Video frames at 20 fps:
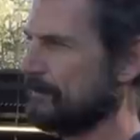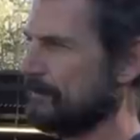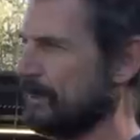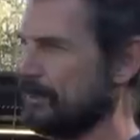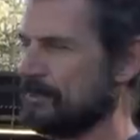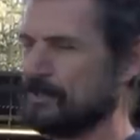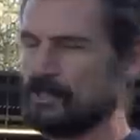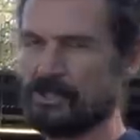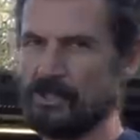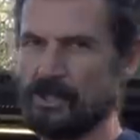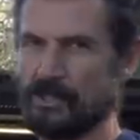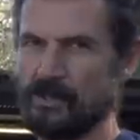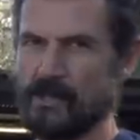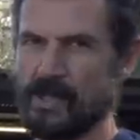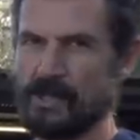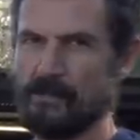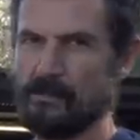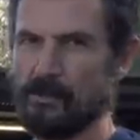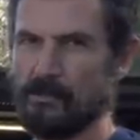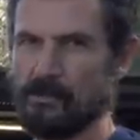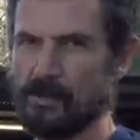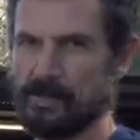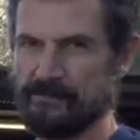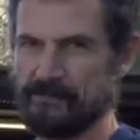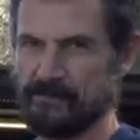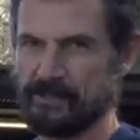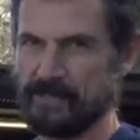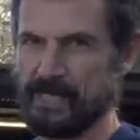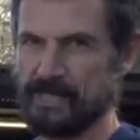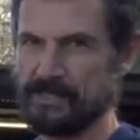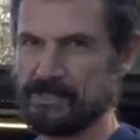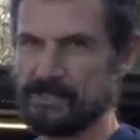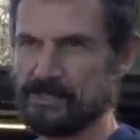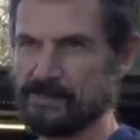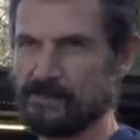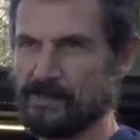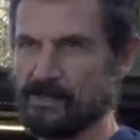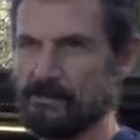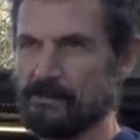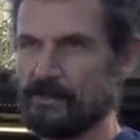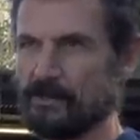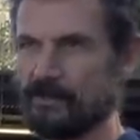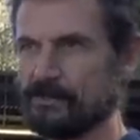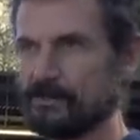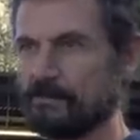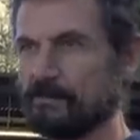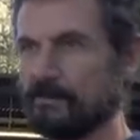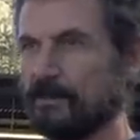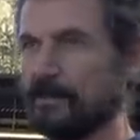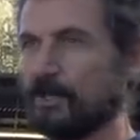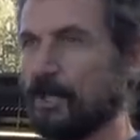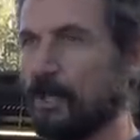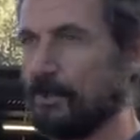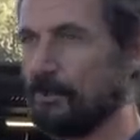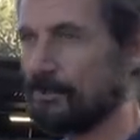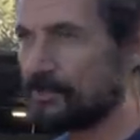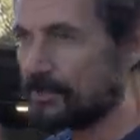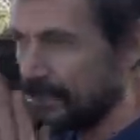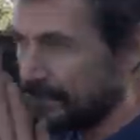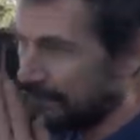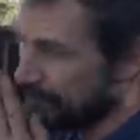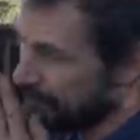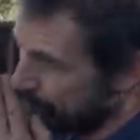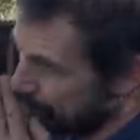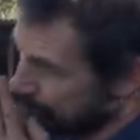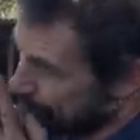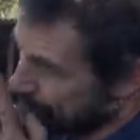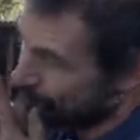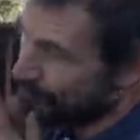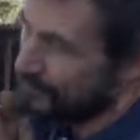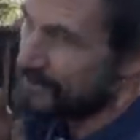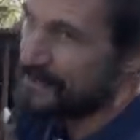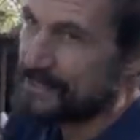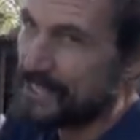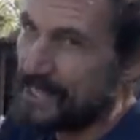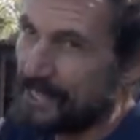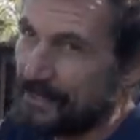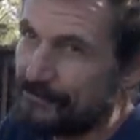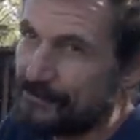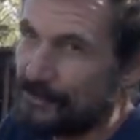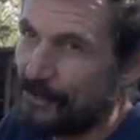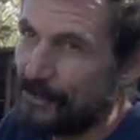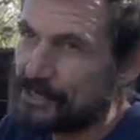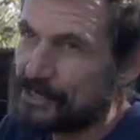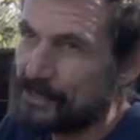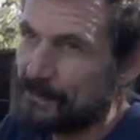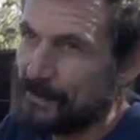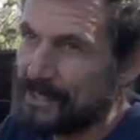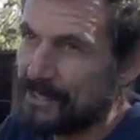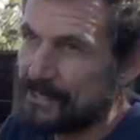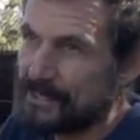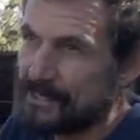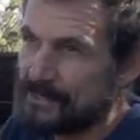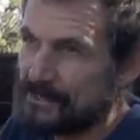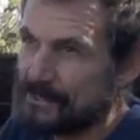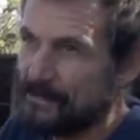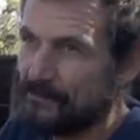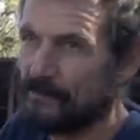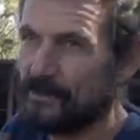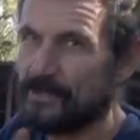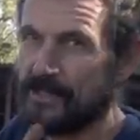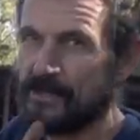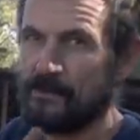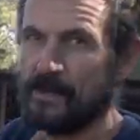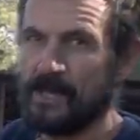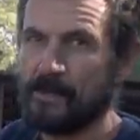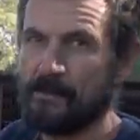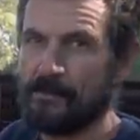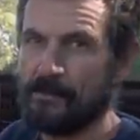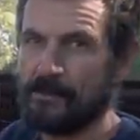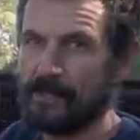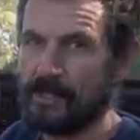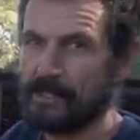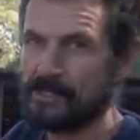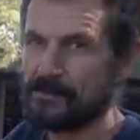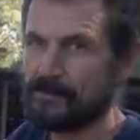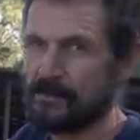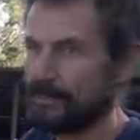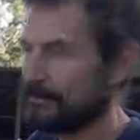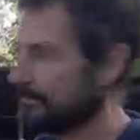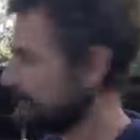But I'll just show you one more modification as well, because goats can squeeze out of tight spaces. We did one more thing as well.